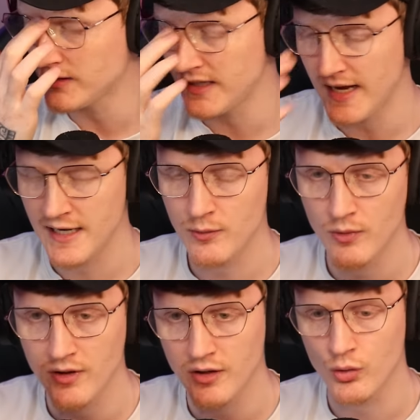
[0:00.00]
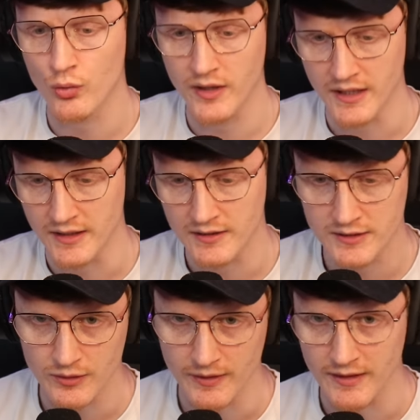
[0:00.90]
did anyone agree
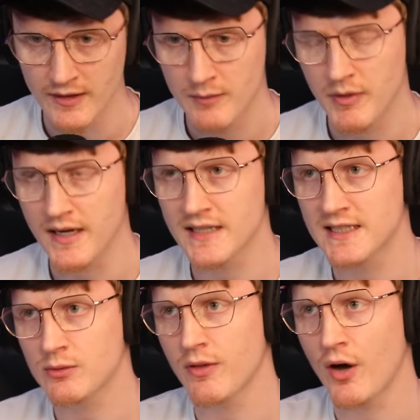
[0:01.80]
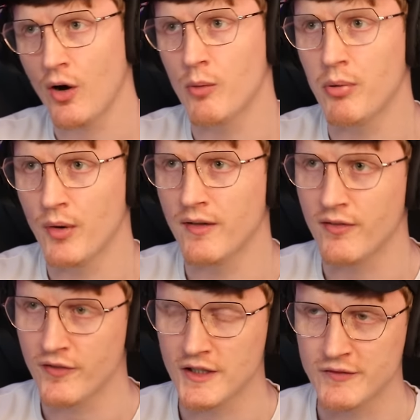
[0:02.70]
to it, but I guess that's what the whole point of
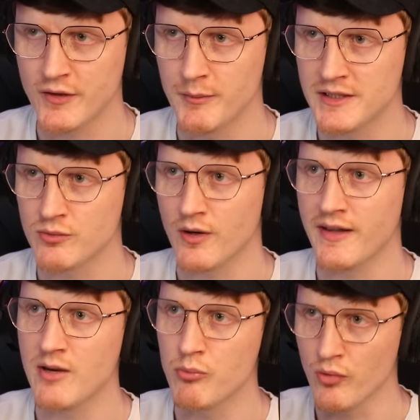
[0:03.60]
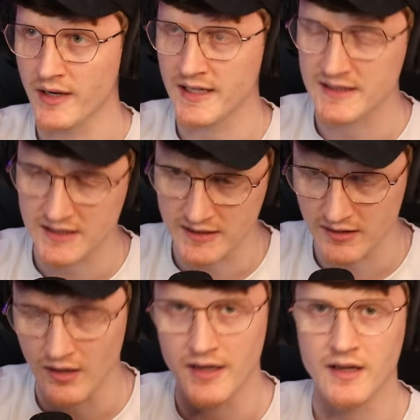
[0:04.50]
the first film is, right? They bring in
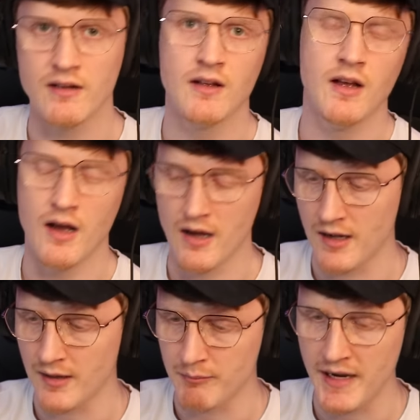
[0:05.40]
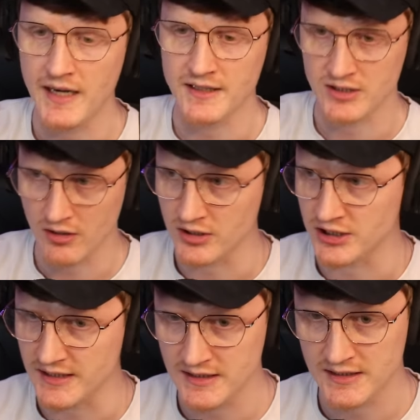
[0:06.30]
like
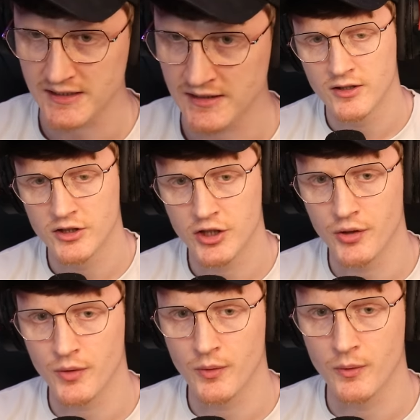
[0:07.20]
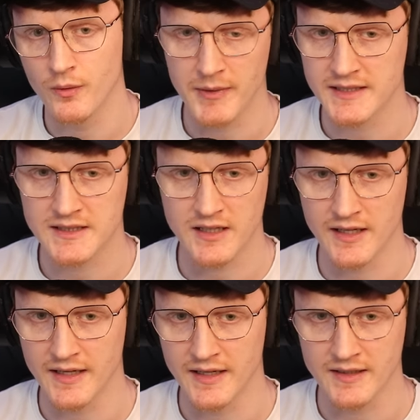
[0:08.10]
paleontologists to
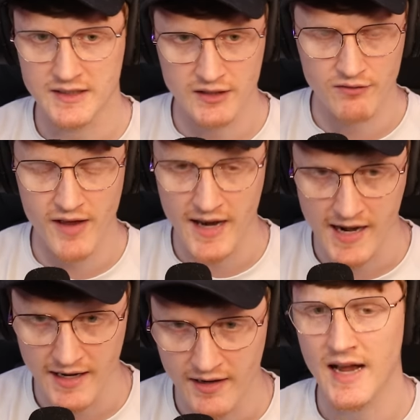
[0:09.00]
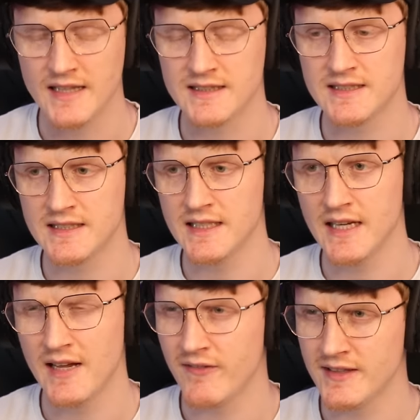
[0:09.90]
basically survey and
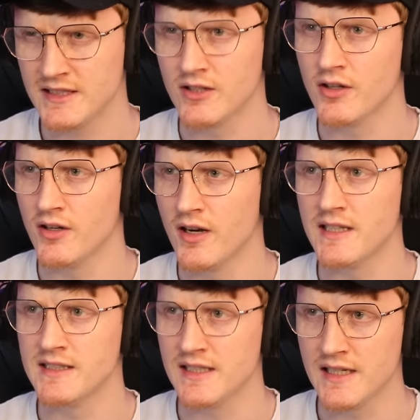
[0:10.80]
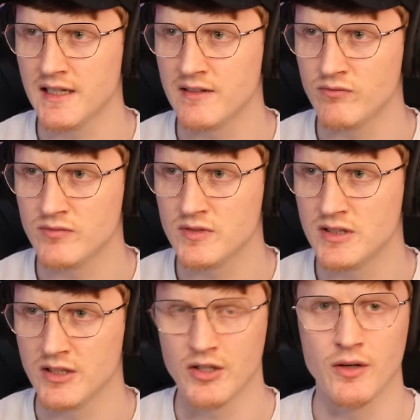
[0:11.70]
see if it's a good idea
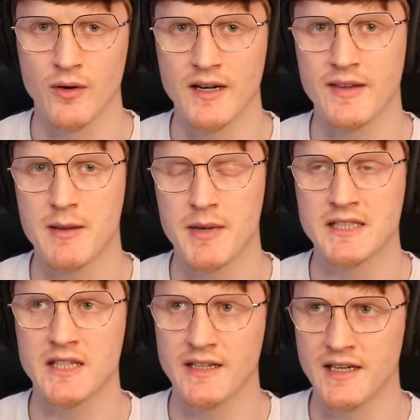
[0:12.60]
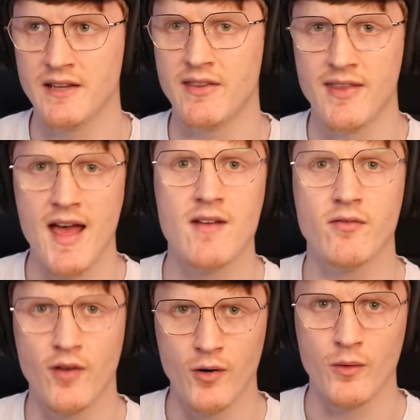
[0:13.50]
to do, and they basically need their
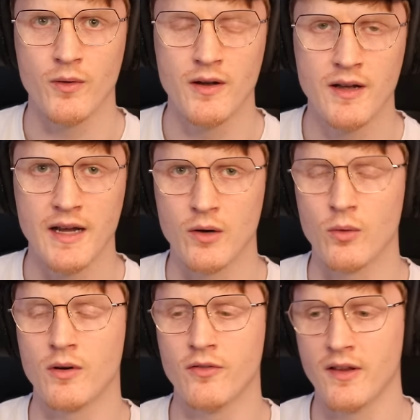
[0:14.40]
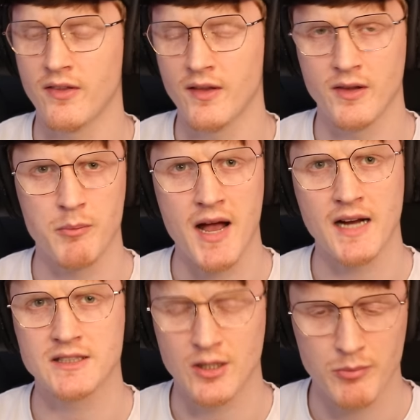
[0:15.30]
vote in order for the
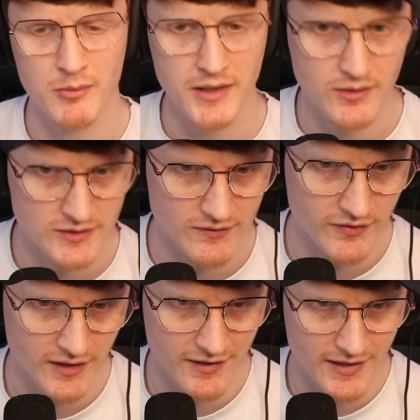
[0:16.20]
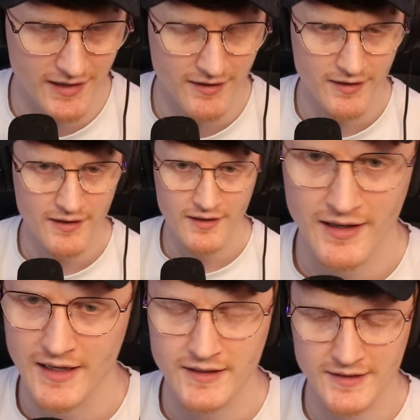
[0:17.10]
pack to go public or something like that,
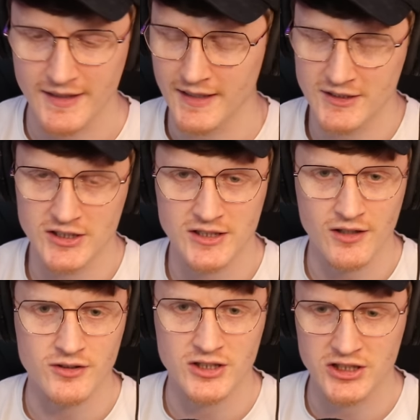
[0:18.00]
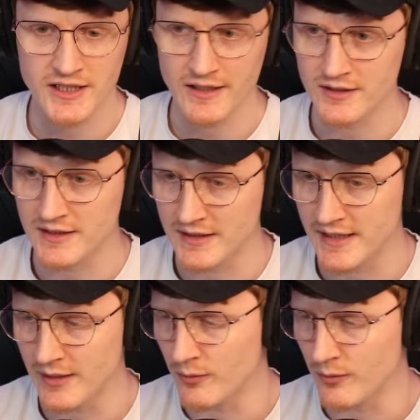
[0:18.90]
and it just goes to shit, doesn't it? Day